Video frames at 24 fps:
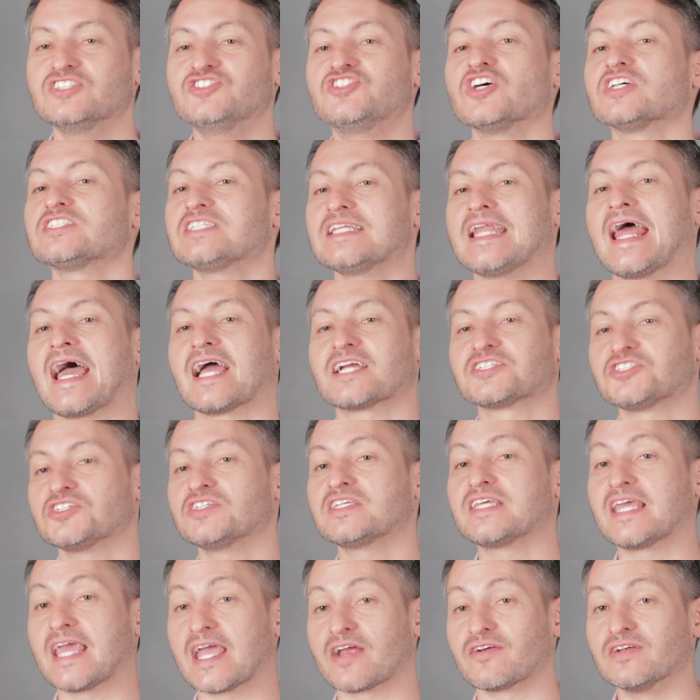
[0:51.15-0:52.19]
doesn't
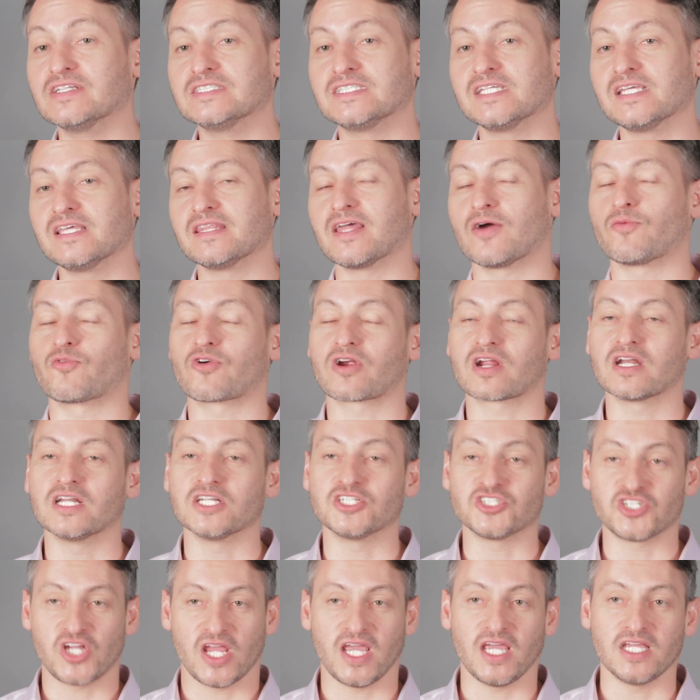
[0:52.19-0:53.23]
actually guarantee that we're going
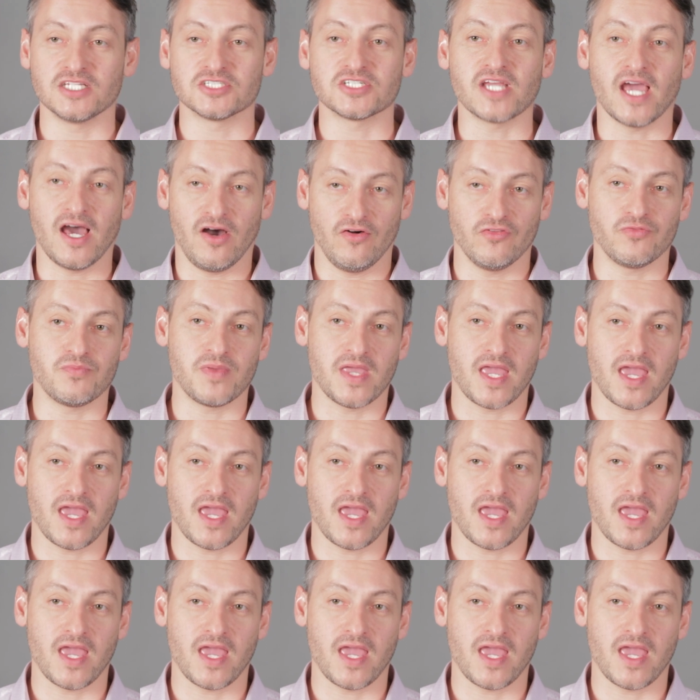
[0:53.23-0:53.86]
to change health